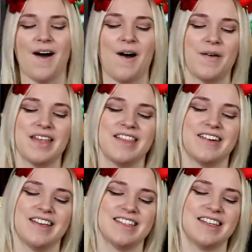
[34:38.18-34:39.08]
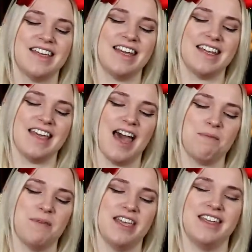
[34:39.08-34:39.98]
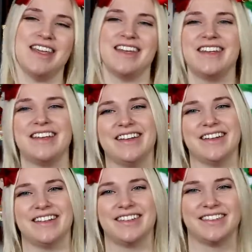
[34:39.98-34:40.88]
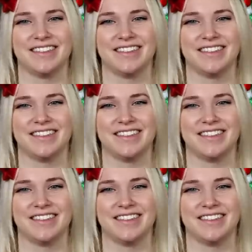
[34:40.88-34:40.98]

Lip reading: Oh, and there is a kitty cat pin in here.